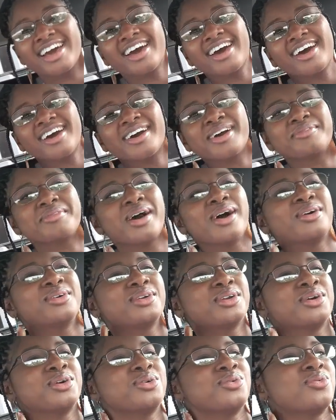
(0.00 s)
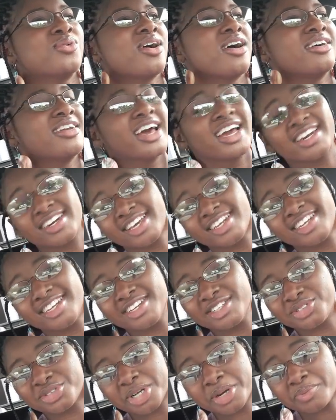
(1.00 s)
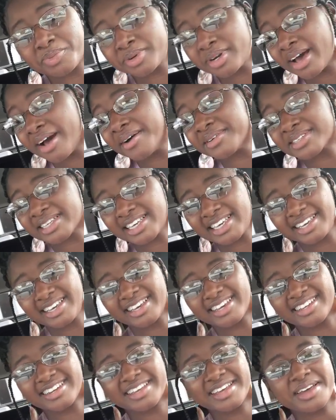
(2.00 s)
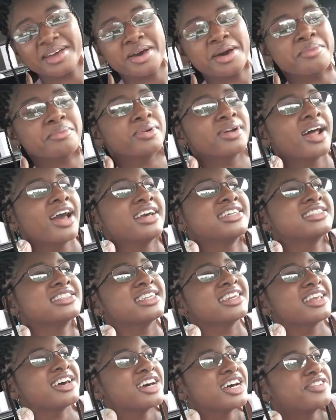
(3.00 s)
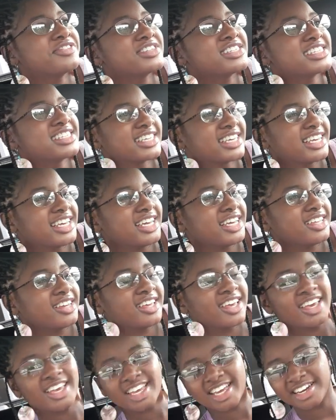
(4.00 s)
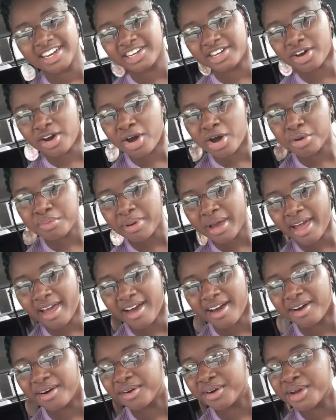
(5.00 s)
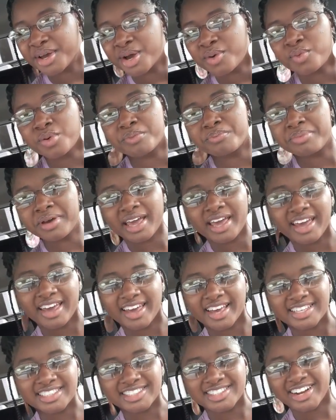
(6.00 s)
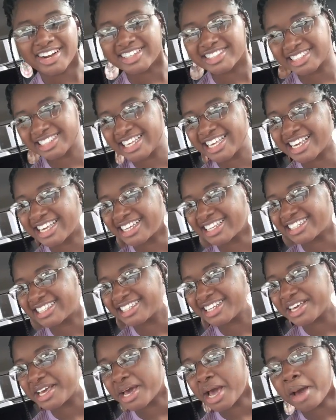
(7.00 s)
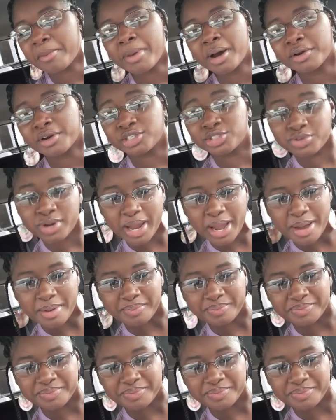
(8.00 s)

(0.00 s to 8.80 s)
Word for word: Um, I don't know who all like Lady and the Tramp when I was a kid, but I used to love the scene in a dog pound when Peg started singing about the tramp.